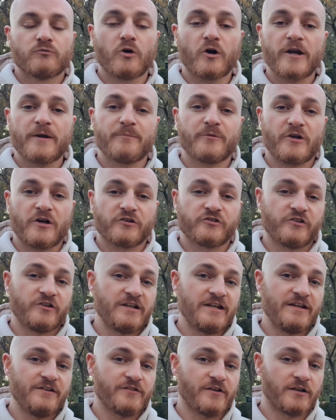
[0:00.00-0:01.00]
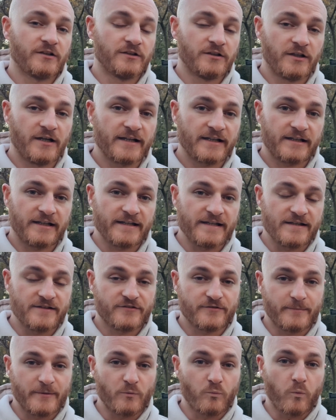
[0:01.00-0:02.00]
Rocket production is unlikely
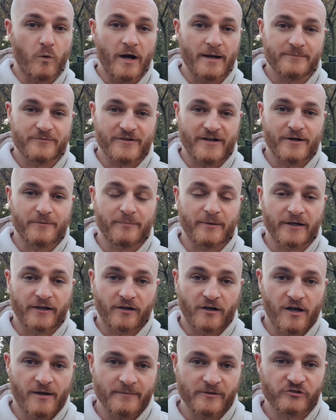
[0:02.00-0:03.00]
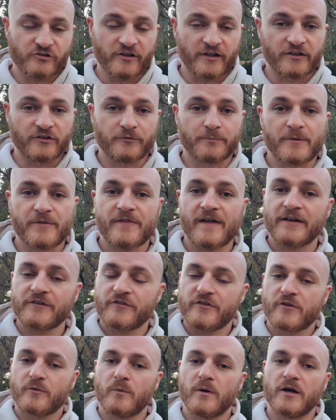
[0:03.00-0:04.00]
to be wiped out by climate change, but thanks
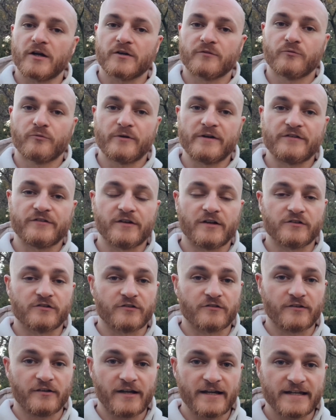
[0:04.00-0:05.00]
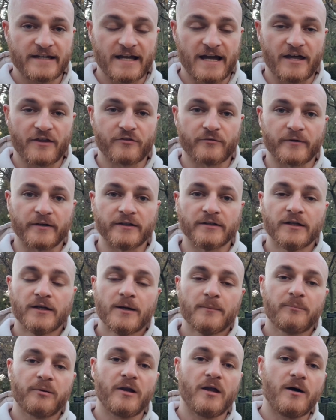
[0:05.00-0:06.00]
to the work of researchers like Kathryn,
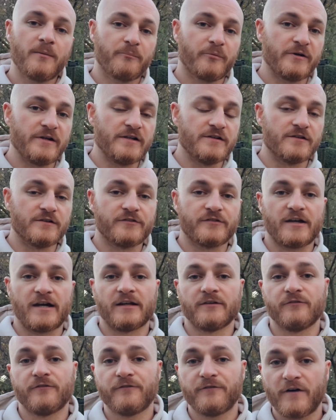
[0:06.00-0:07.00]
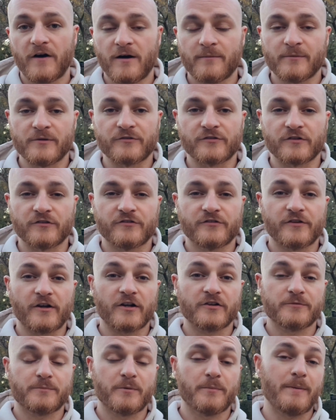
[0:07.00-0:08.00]
plant breeders and farmers can
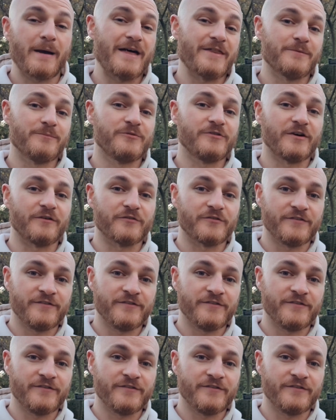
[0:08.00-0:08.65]
start to prepare themselves